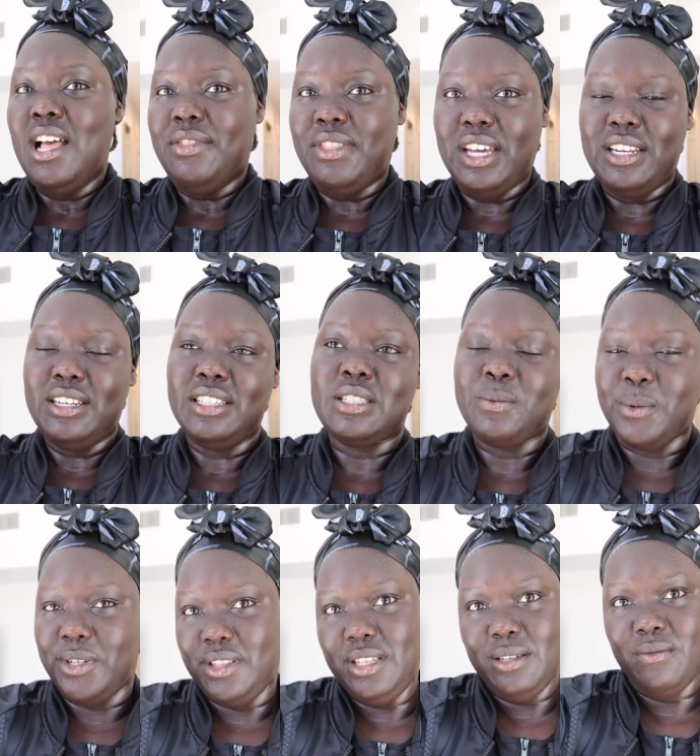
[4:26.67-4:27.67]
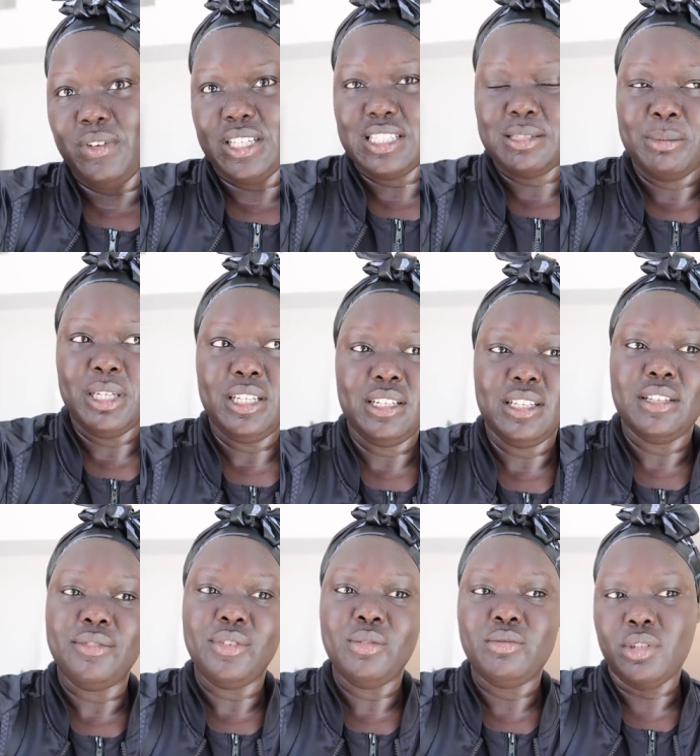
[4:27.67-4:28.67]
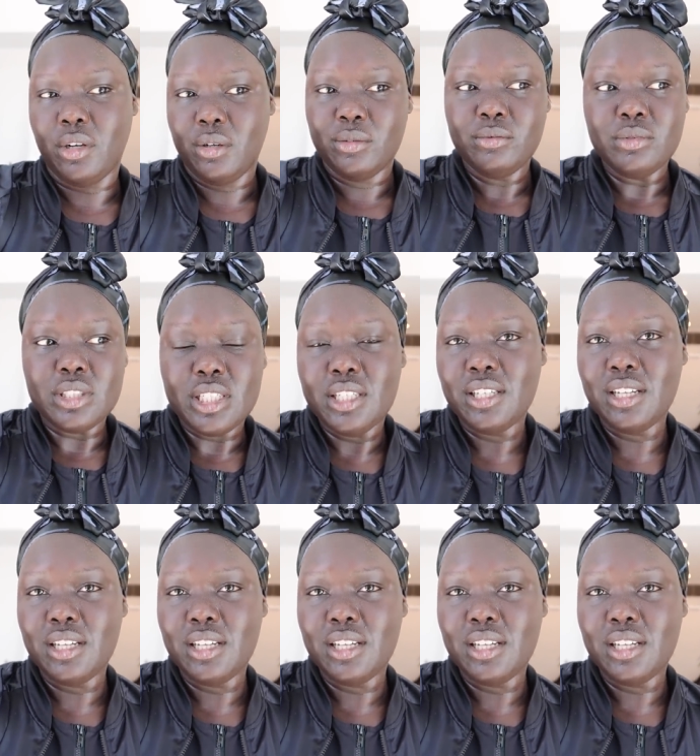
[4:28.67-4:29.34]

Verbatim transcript: then it's worth the investment. If you don't,